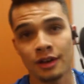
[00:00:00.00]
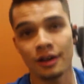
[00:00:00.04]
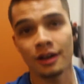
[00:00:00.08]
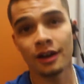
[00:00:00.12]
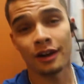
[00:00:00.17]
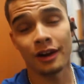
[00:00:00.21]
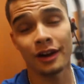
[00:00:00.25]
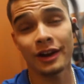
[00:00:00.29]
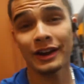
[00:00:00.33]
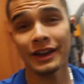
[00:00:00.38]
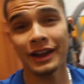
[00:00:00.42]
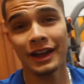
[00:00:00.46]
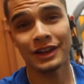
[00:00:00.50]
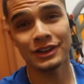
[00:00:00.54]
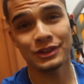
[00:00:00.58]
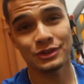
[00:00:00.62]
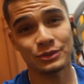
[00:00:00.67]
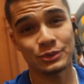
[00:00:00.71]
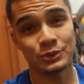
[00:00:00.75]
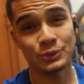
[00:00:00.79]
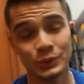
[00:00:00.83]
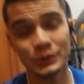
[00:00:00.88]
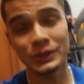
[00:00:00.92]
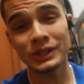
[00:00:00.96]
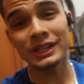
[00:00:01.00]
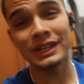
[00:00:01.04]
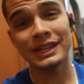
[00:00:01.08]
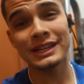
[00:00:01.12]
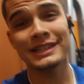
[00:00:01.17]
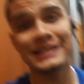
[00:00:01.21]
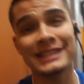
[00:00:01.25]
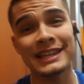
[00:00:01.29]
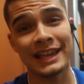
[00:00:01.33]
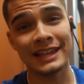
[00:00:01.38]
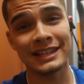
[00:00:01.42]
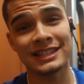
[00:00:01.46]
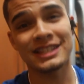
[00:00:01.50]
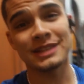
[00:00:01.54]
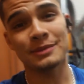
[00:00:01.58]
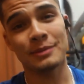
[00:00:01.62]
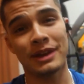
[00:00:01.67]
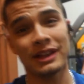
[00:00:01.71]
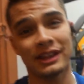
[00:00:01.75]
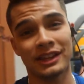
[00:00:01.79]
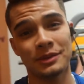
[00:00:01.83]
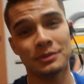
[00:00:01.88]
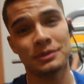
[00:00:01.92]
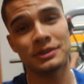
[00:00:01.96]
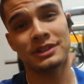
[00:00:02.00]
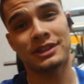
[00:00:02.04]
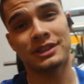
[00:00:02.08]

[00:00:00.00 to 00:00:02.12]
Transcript: Alright guys, really testing my limits